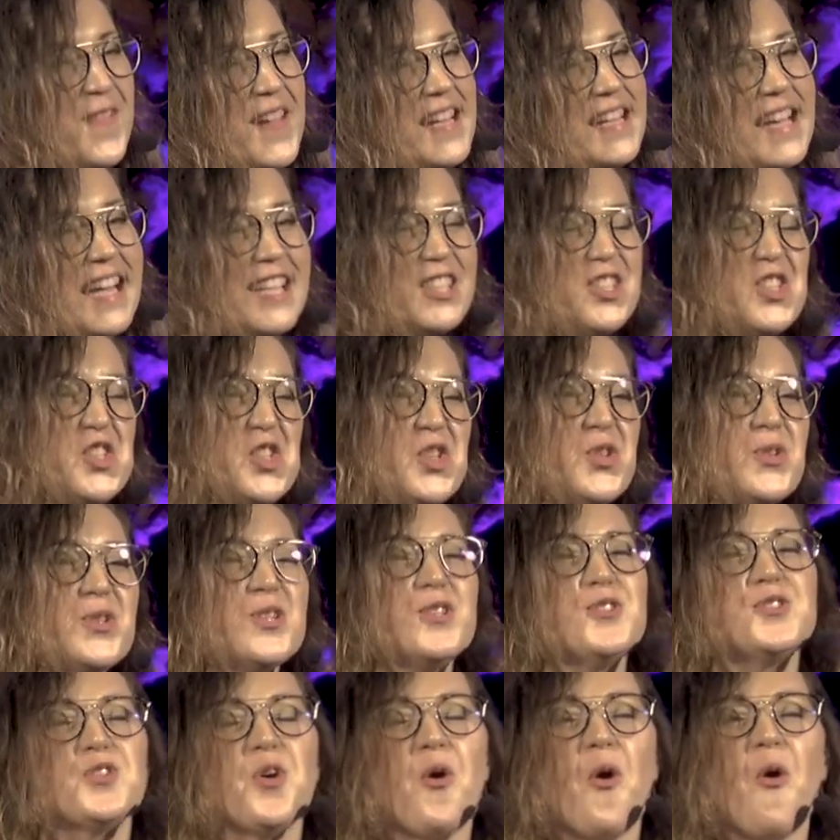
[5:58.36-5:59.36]
thing that
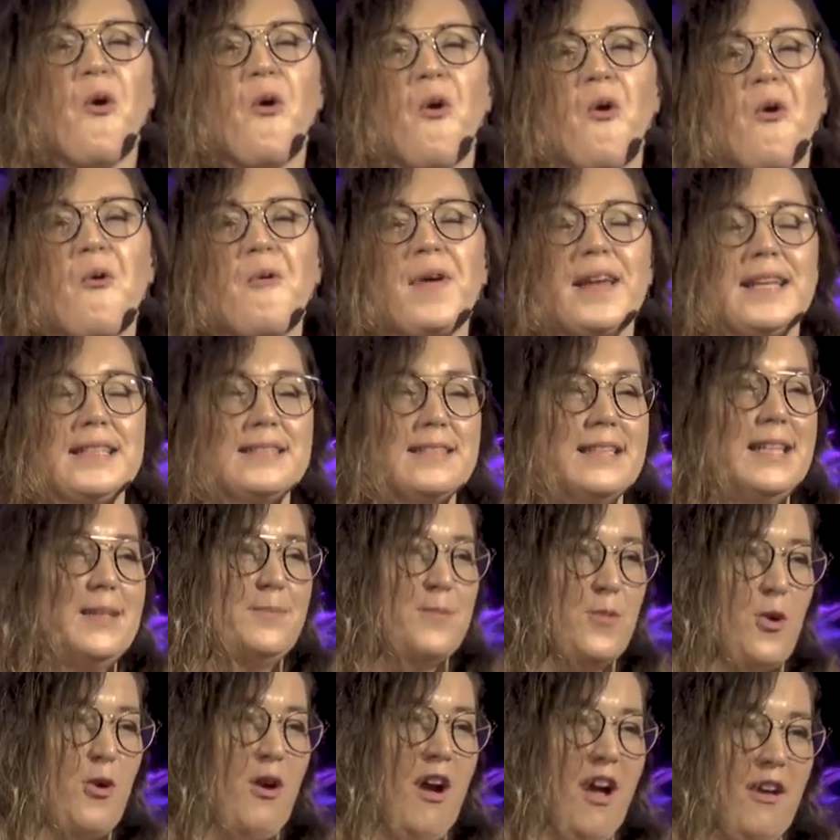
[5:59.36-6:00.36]
students always need
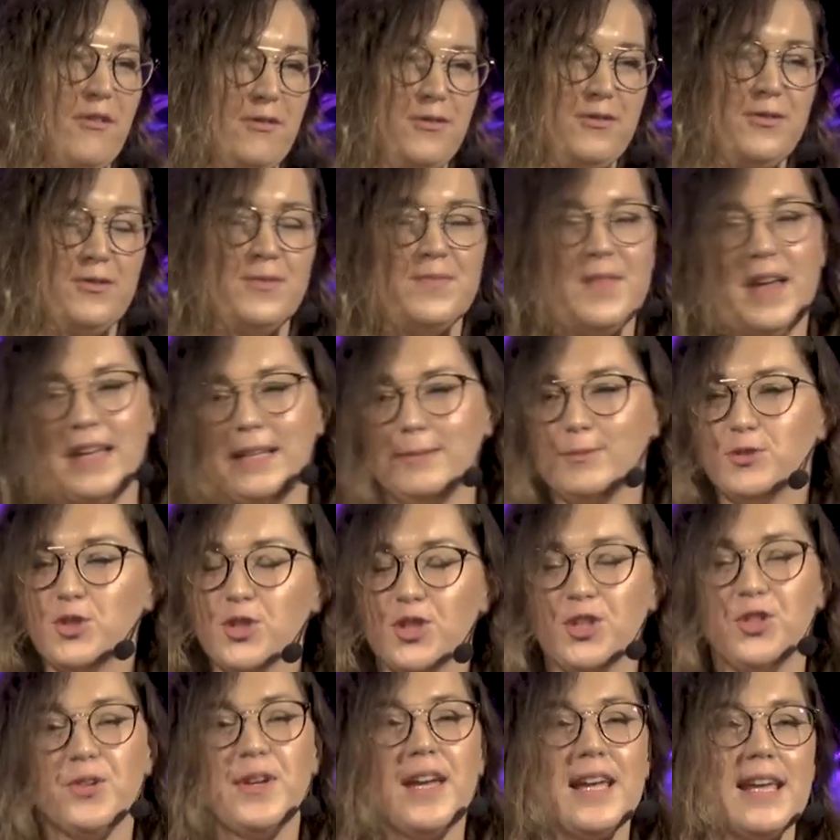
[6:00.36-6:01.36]
more of, and I'm
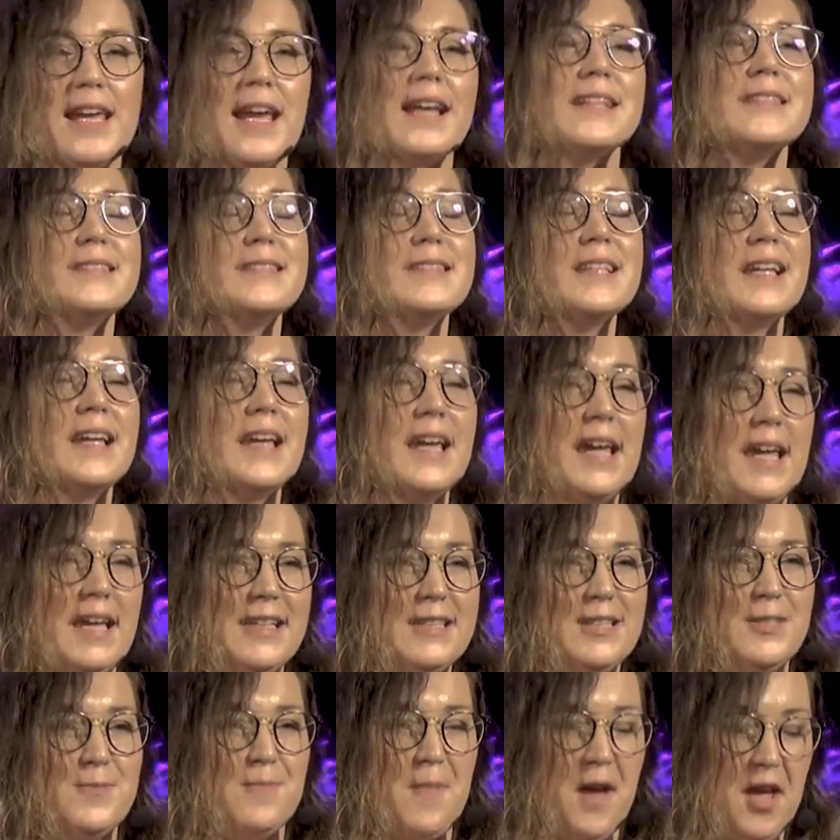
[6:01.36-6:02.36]
sure you can guess,
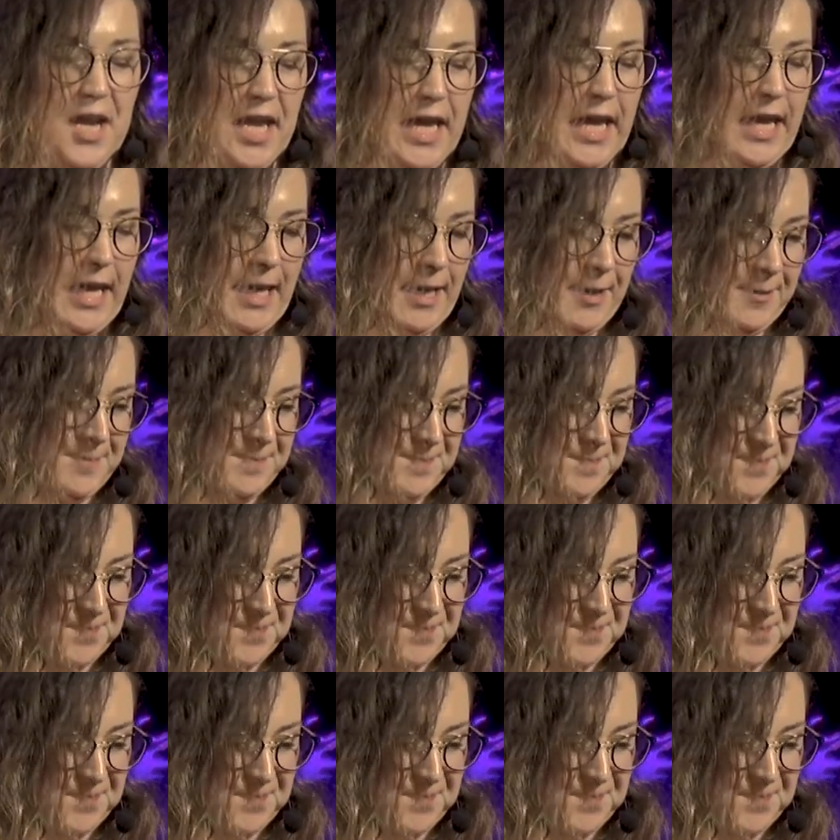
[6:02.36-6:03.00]
it's money.